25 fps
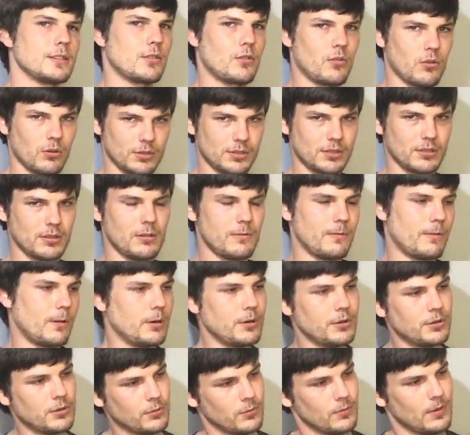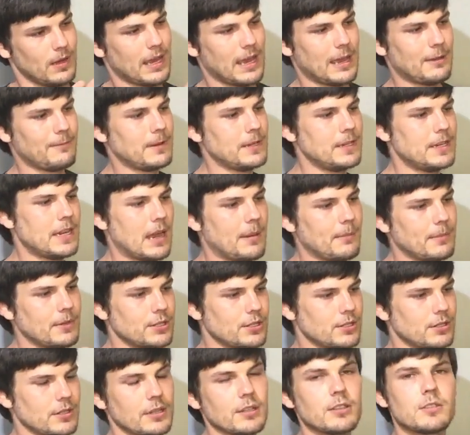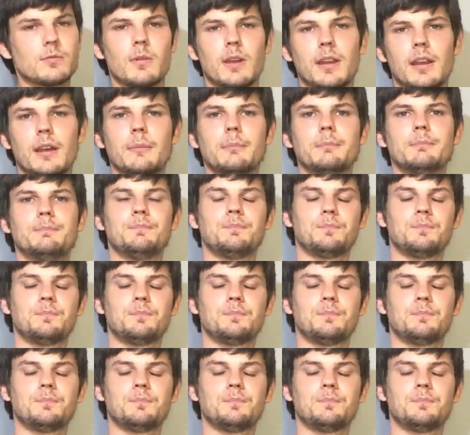the crossover and do heavy damage to your tweeter.